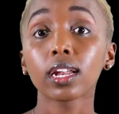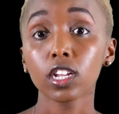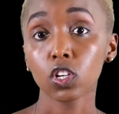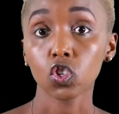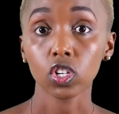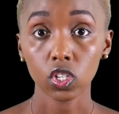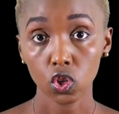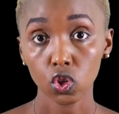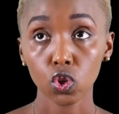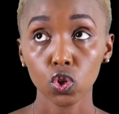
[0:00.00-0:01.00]
an
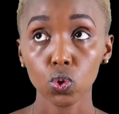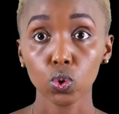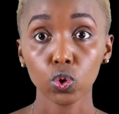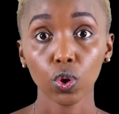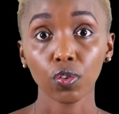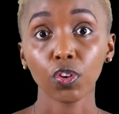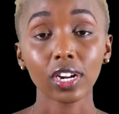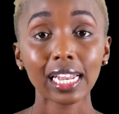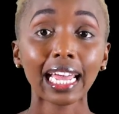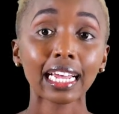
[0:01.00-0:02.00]
interest to you. So if
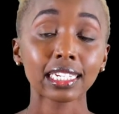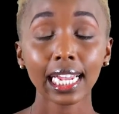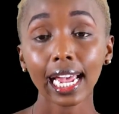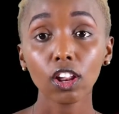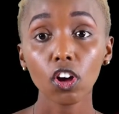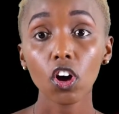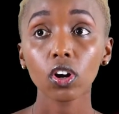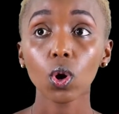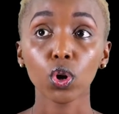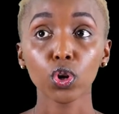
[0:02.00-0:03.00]
you're like a
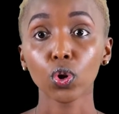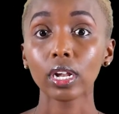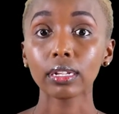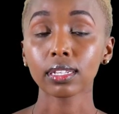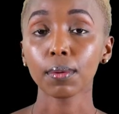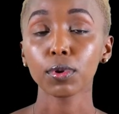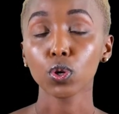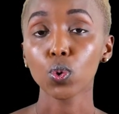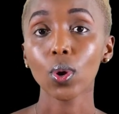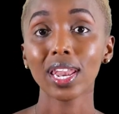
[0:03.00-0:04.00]
Shylock or you're somebody
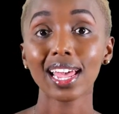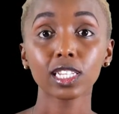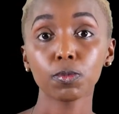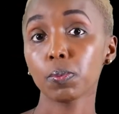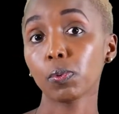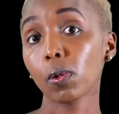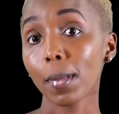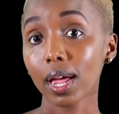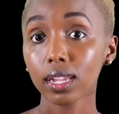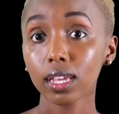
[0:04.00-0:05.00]
who lends people
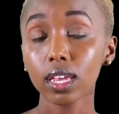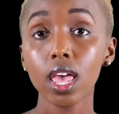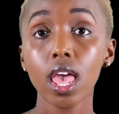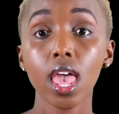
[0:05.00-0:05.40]
money